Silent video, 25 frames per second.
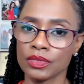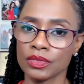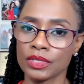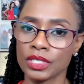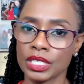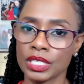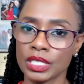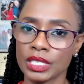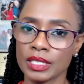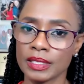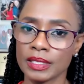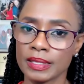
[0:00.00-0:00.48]
of
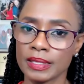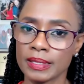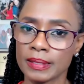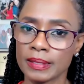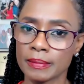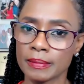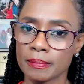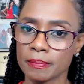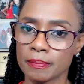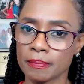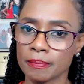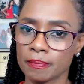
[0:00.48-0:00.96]
genius.
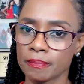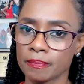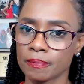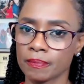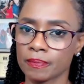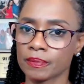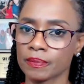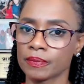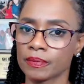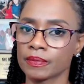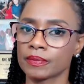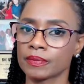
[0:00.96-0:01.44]

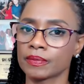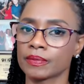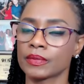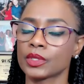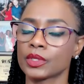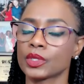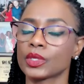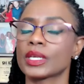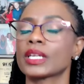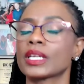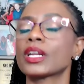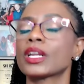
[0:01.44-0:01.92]

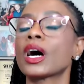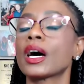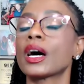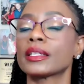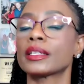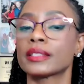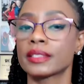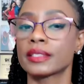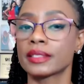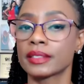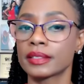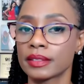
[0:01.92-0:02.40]
You
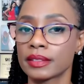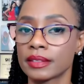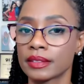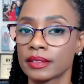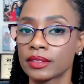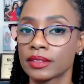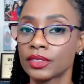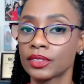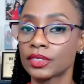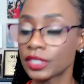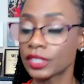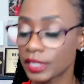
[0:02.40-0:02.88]
cannot.
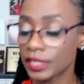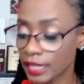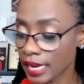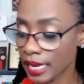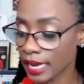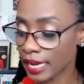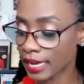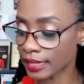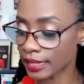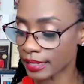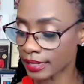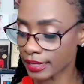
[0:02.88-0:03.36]
You just
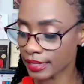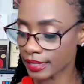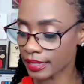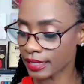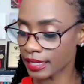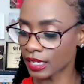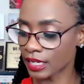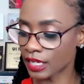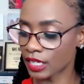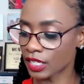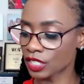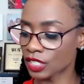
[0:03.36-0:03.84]
can't.
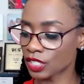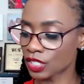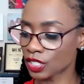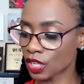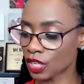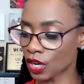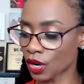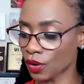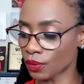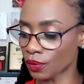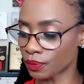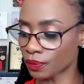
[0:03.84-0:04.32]

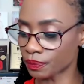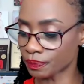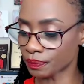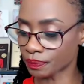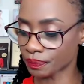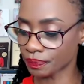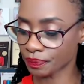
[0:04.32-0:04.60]
So,